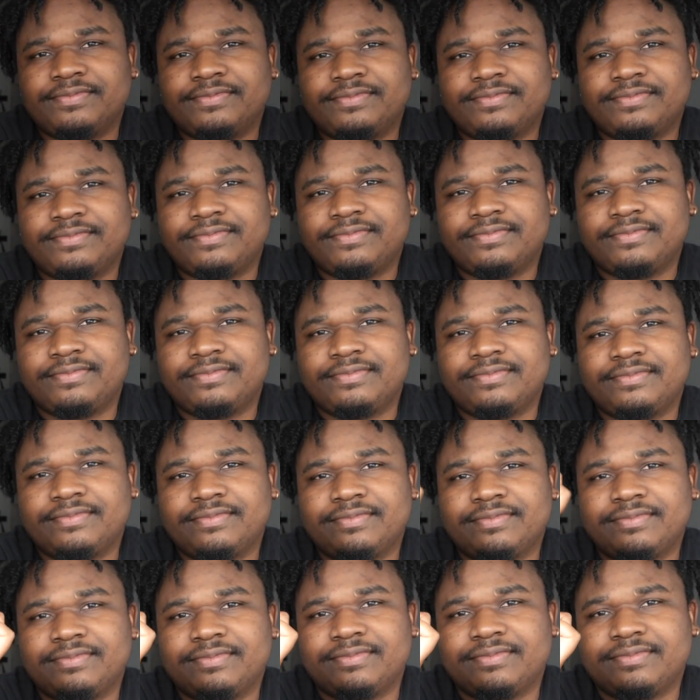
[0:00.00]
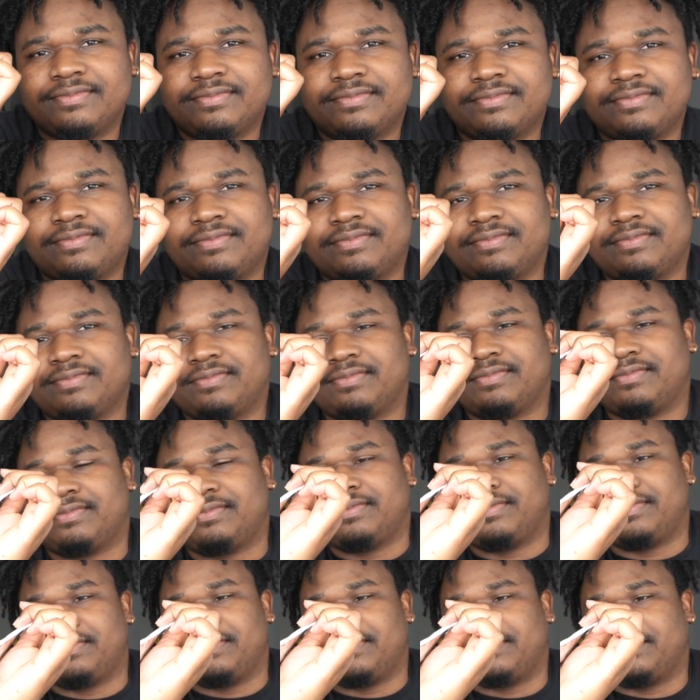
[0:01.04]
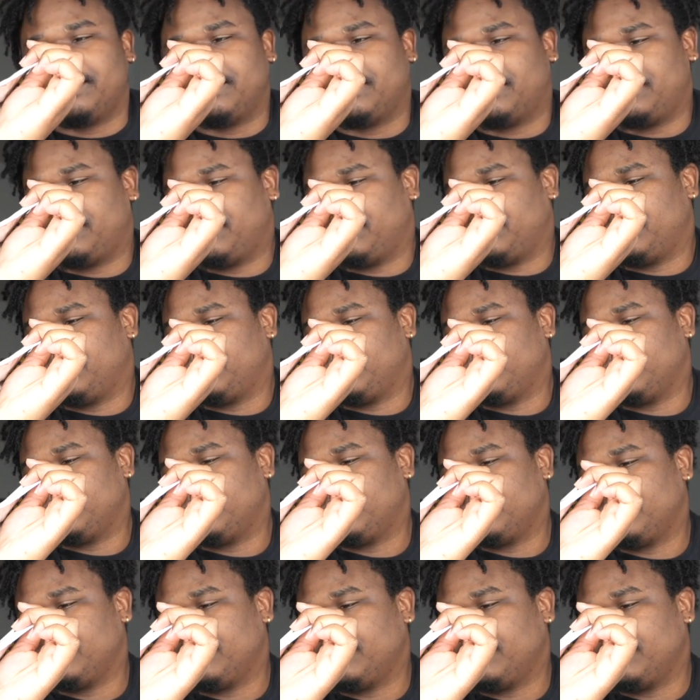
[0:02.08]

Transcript: (not speaking)